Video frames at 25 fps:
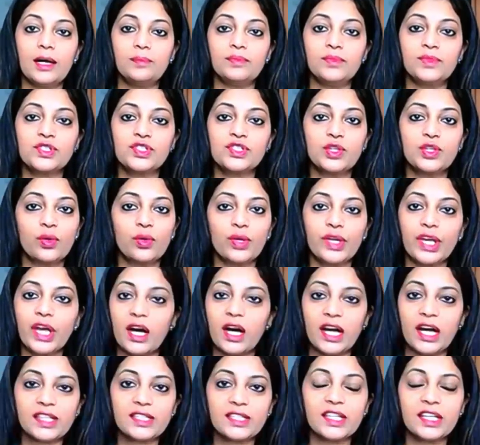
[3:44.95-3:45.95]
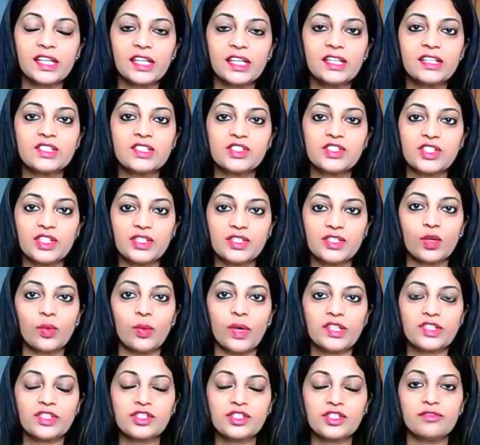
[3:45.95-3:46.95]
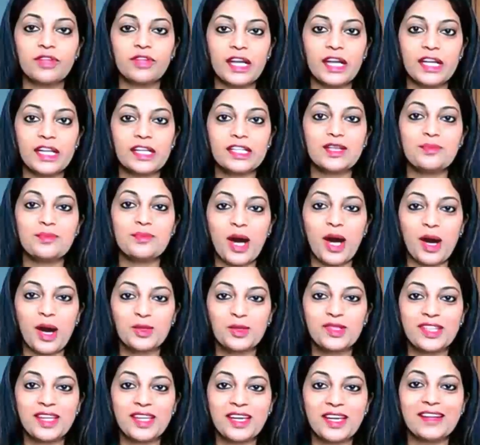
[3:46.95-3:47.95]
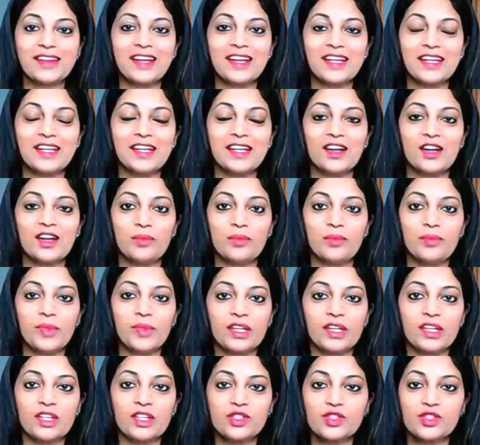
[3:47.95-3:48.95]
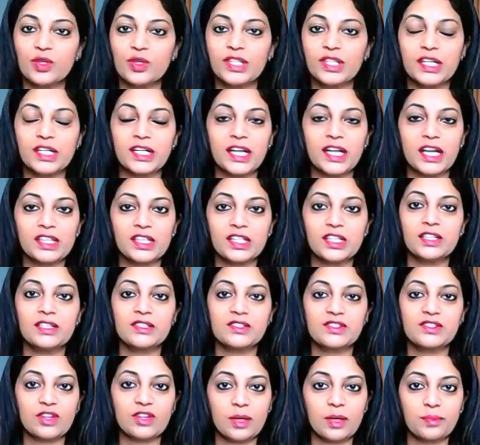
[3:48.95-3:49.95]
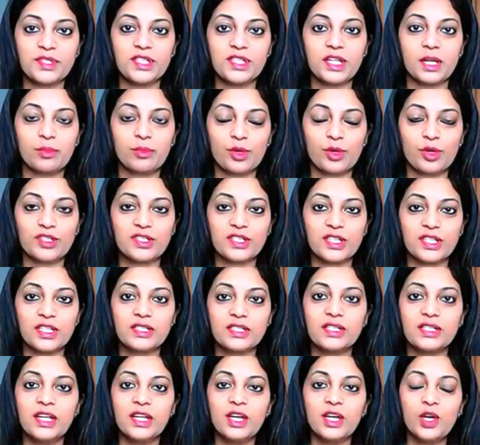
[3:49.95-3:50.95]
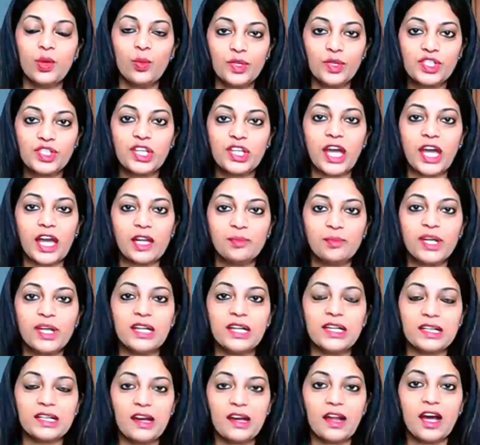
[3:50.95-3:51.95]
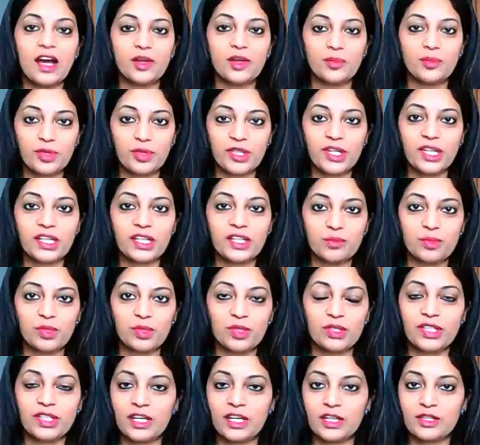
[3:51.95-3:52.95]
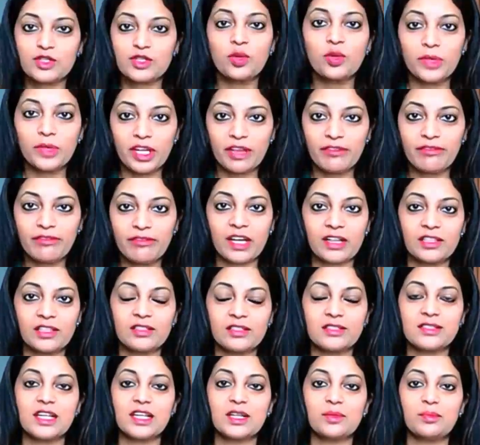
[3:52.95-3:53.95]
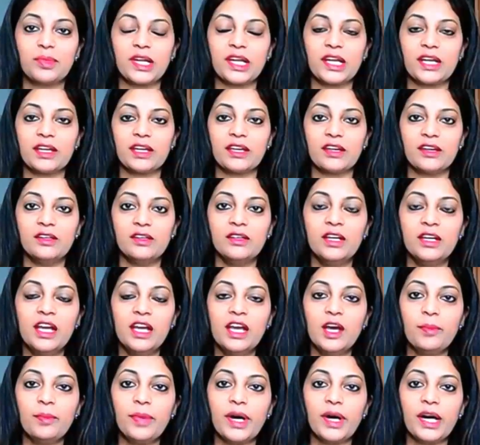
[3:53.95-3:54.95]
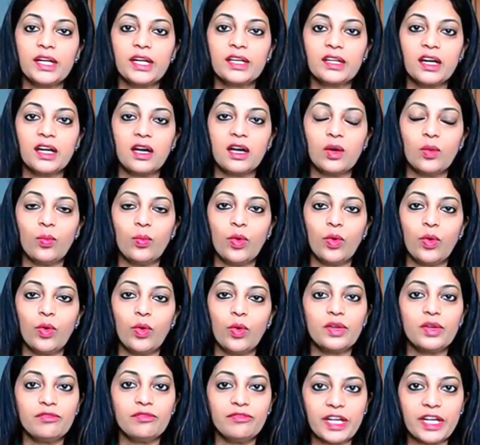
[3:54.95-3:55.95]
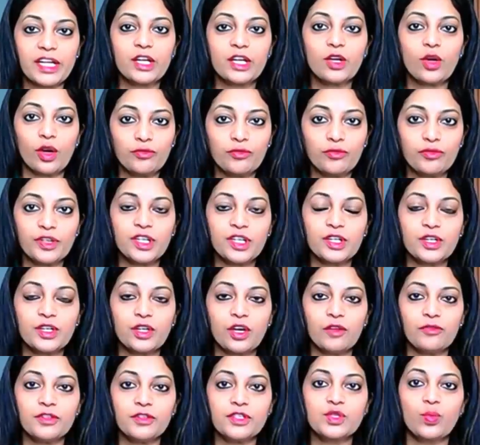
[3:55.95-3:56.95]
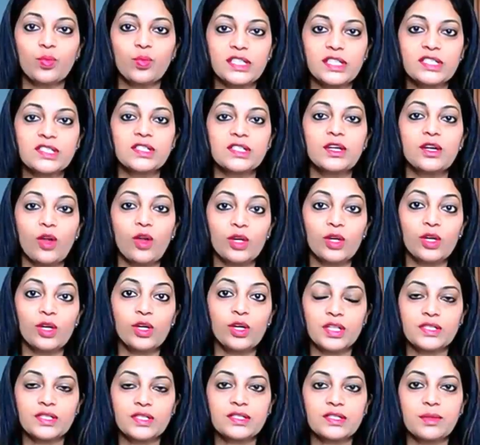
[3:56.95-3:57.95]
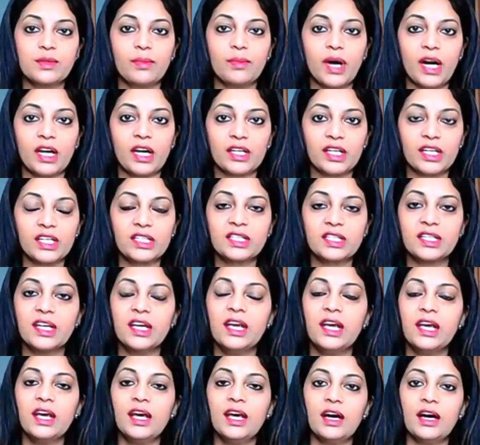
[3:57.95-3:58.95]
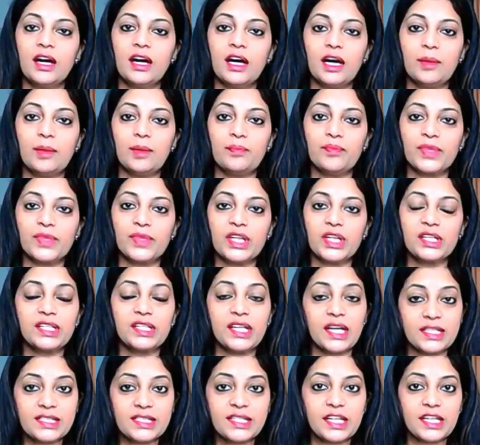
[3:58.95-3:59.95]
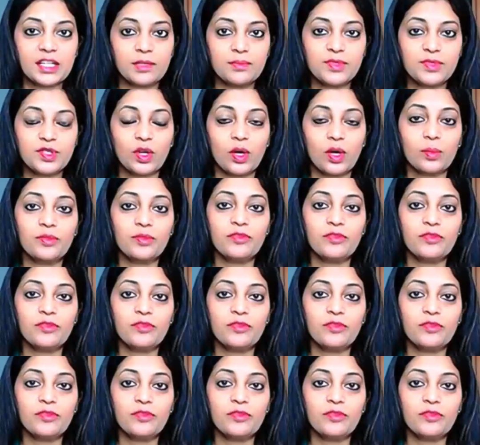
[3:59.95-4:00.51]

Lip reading: So yeah, I think it is just a question of getting them out there and making sure that nothing disrupts that process, which can be a little unpredictable. There are so many factors at play here. But what we are very confident of is once the launch hits the market, it does get absorbed